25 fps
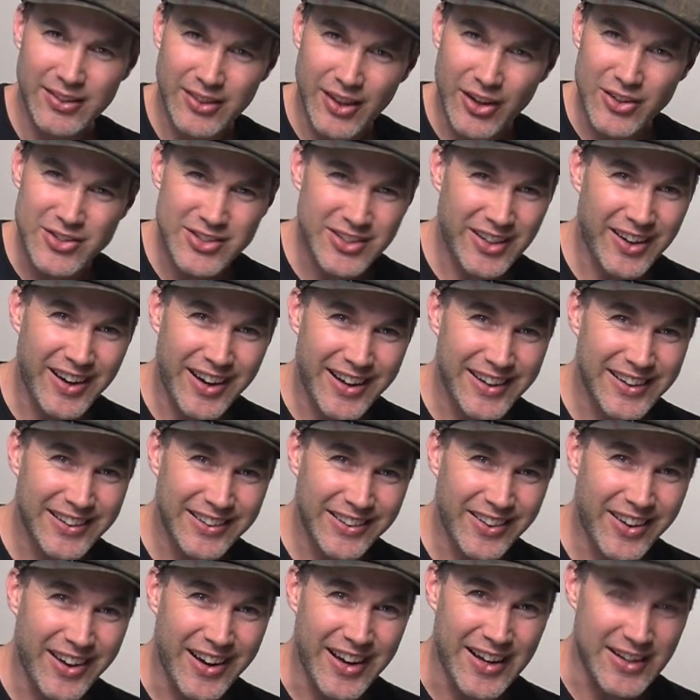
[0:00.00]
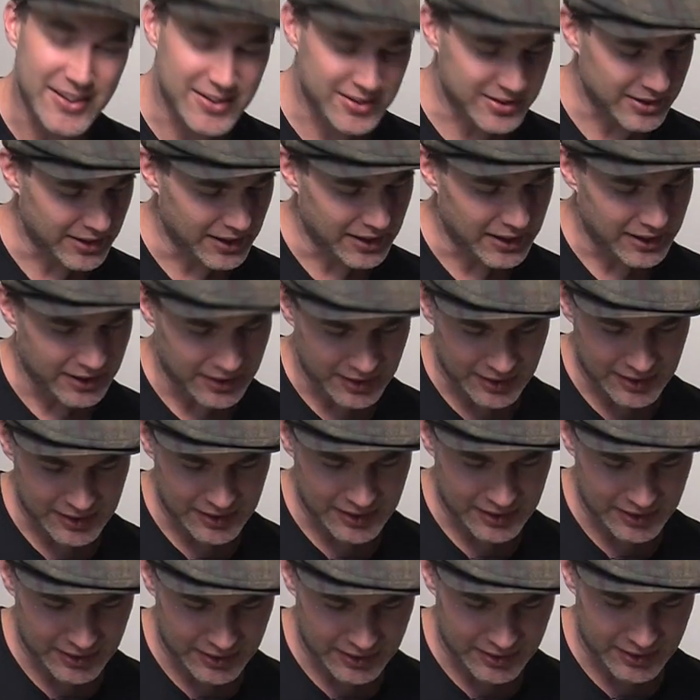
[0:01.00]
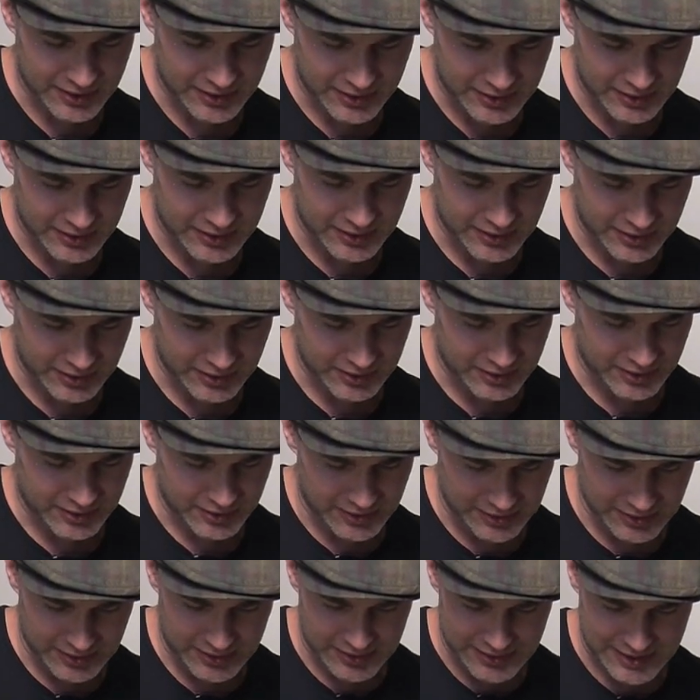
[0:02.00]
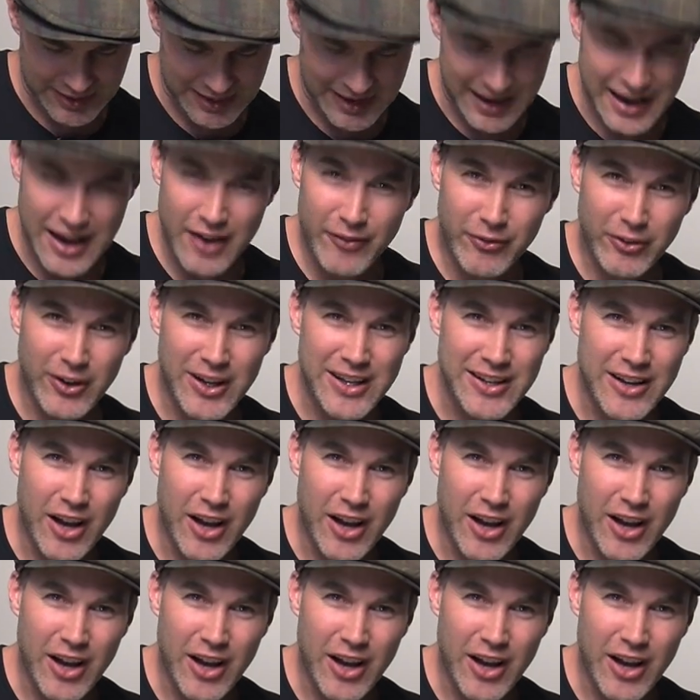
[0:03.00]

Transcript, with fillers: those kind of lines, every